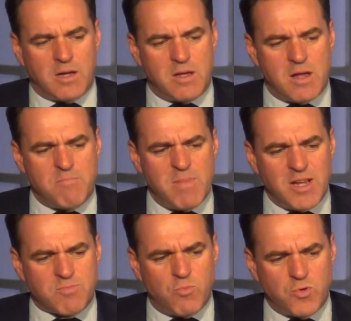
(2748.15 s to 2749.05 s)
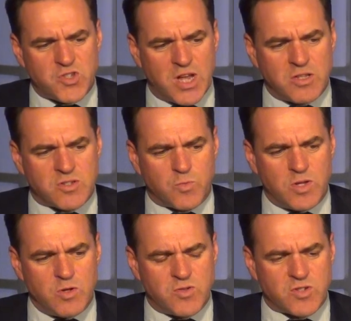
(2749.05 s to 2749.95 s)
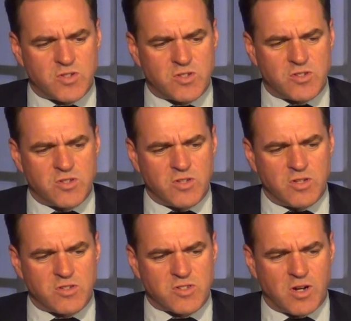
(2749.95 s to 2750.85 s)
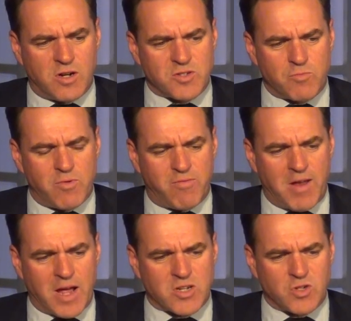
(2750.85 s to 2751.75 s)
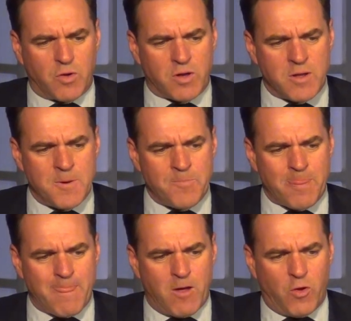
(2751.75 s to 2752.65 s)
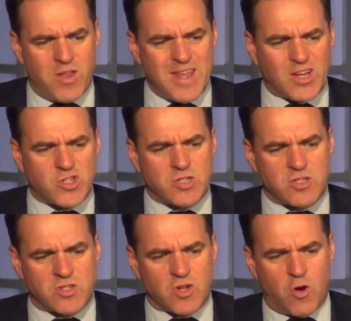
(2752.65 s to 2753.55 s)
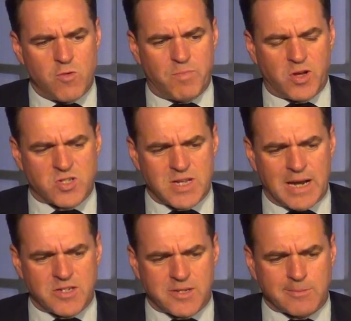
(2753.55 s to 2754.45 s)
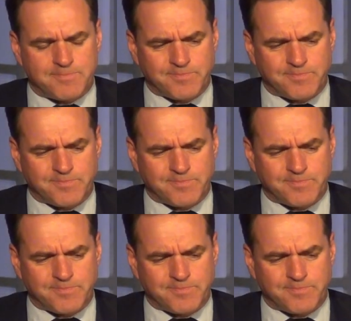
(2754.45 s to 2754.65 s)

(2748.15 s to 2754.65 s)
It, it makes more sense when you st start to reflect on, on Nixon's own personality.